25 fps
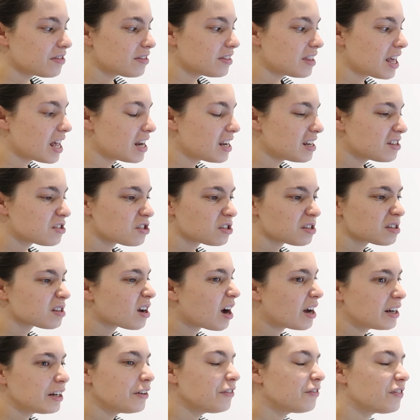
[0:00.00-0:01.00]
then it just
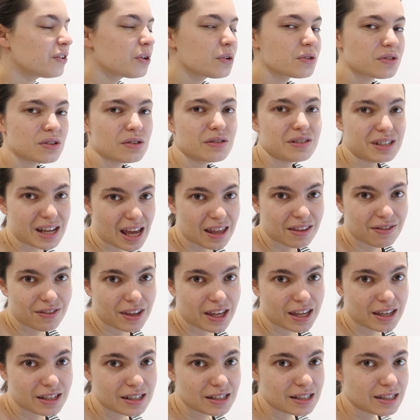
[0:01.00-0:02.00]
kind of falls on deaf
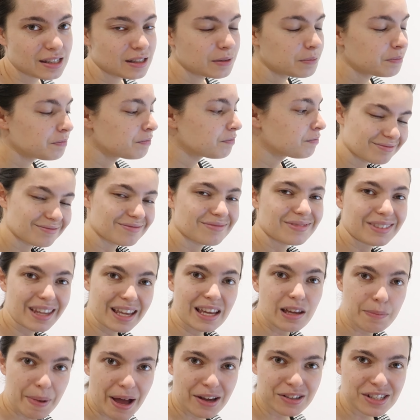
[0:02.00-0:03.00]
ears.
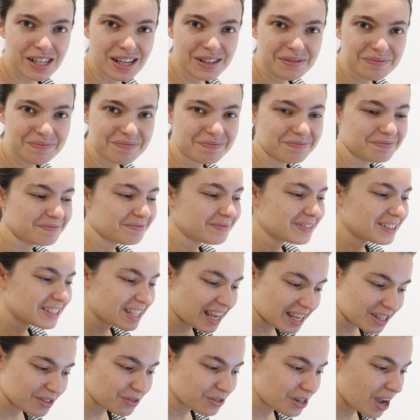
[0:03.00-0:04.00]
Think about it.
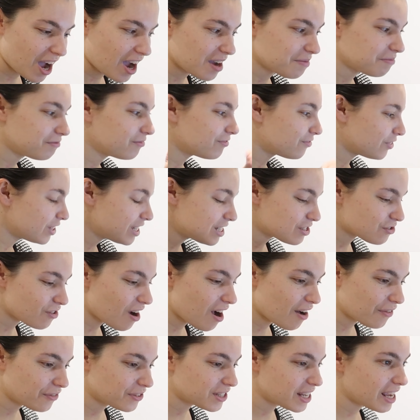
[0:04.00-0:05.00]
Take your time,
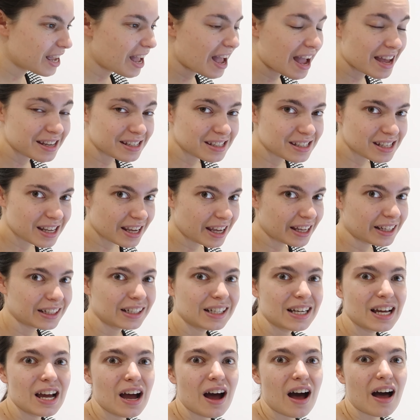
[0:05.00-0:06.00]
redraft it, edit it.
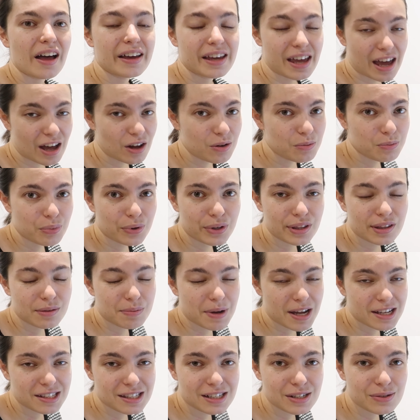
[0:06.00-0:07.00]
I help with
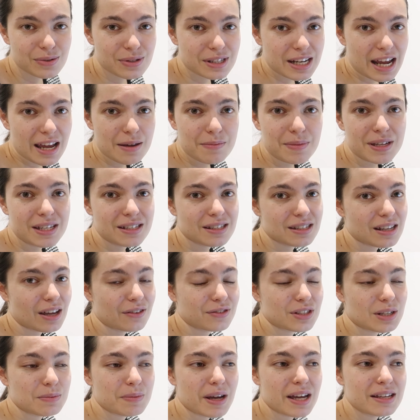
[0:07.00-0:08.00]
personal statements.
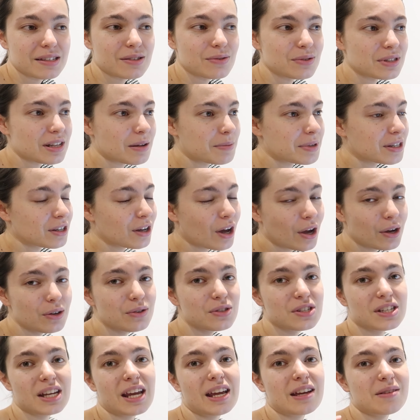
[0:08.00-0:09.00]
I've done personal statement
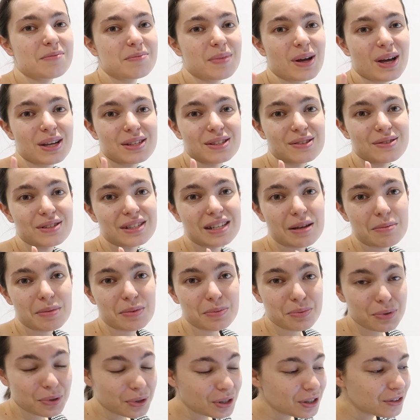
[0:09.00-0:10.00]
coaching, personal
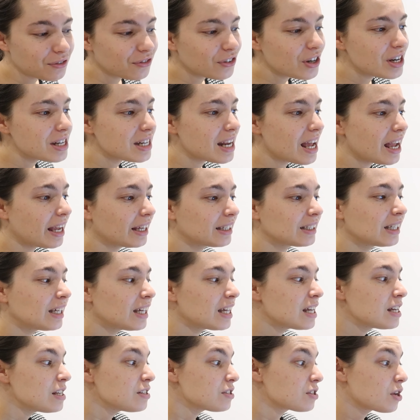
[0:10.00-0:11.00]
statement proofreading.
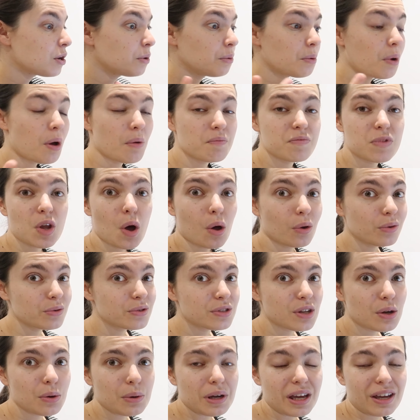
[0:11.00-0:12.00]
So
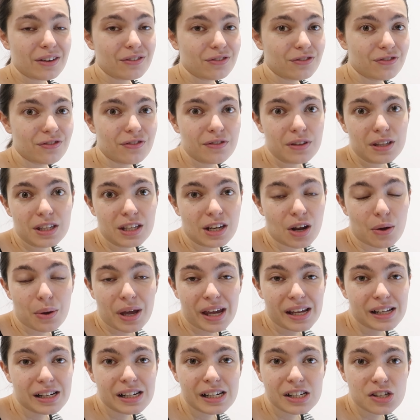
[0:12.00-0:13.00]
also, if
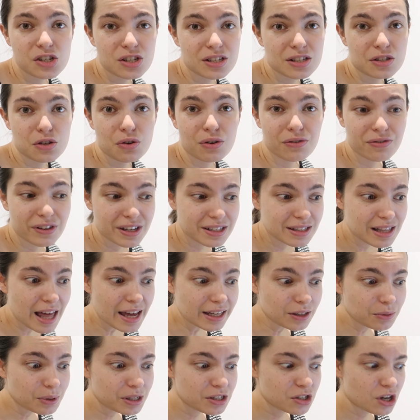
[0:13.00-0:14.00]
English isn't your first
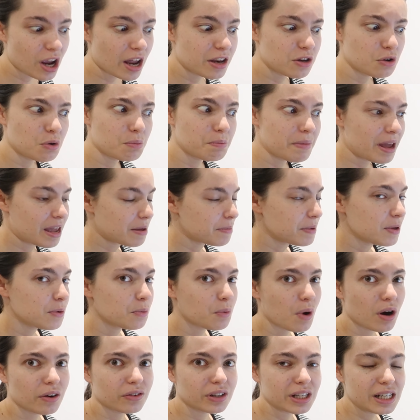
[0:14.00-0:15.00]
language and you're maybe
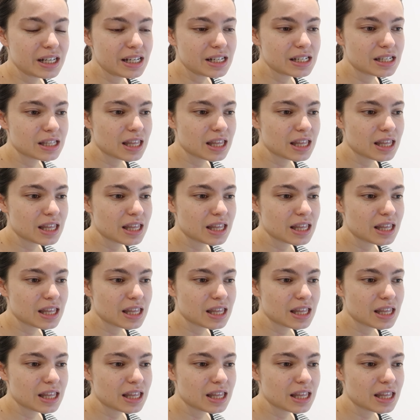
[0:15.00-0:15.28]
worried